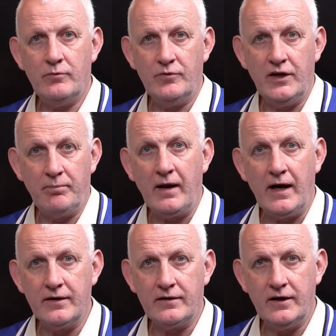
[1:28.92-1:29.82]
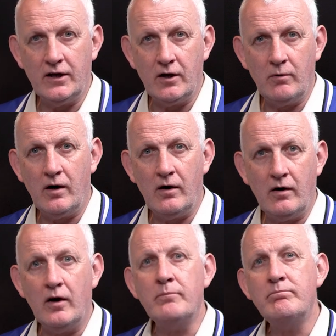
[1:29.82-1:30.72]
these players,
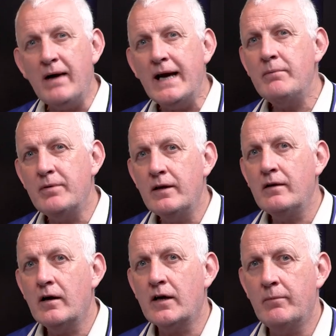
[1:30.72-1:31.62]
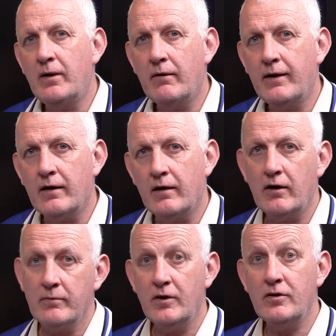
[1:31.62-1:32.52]
are maybe going to be going out on
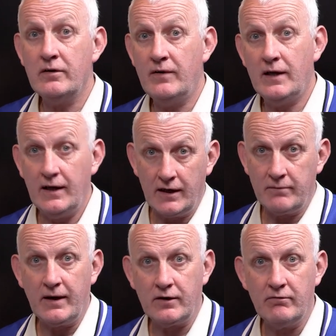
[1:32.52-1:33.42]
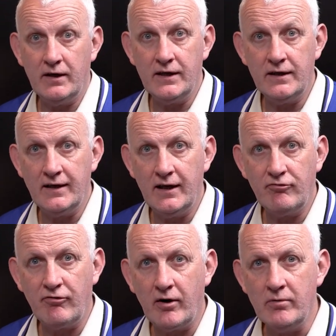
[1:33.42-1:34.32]
loan, and because of his link, as Matt's already said in the
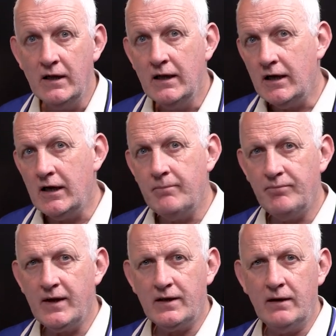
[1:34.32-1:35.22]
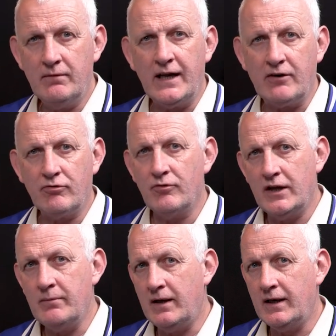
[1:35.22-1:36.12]
intro, it seems natural
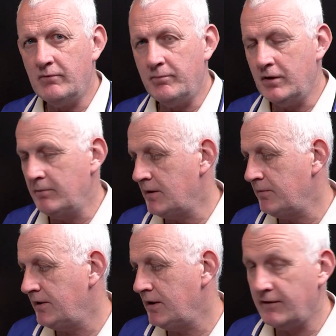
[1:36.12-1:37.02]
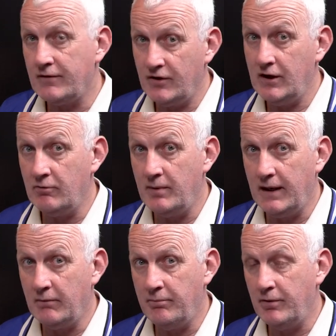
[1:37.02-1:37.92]
that he'll be linked with Birmingham. That these will be
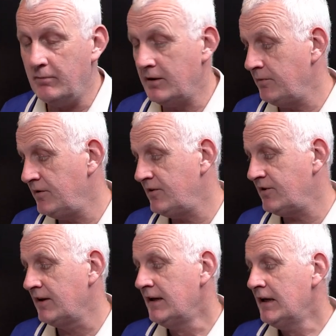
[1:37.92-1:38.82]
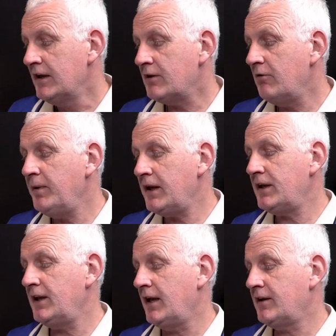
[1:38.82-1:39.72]
linked with Birmingham City. So we picked
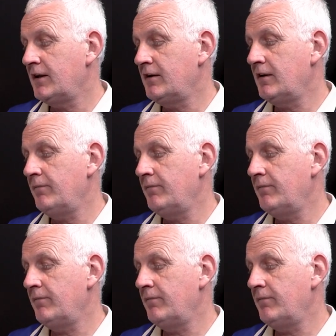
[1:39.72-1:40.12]
6, and